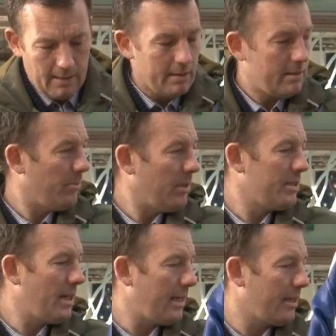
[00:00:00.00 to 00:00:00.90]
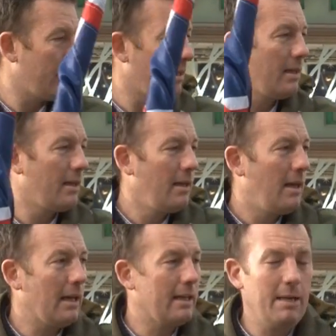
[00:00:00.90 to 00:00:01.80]
Simple as that.
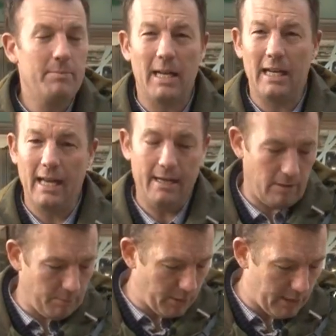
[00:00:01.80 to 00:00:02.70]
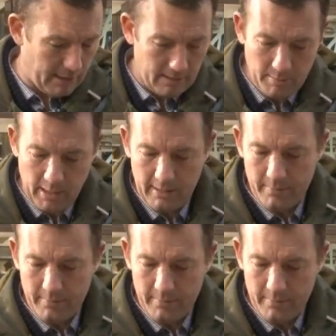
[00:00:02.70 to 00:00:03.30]
I'll keep that later, I'll put that in the bin.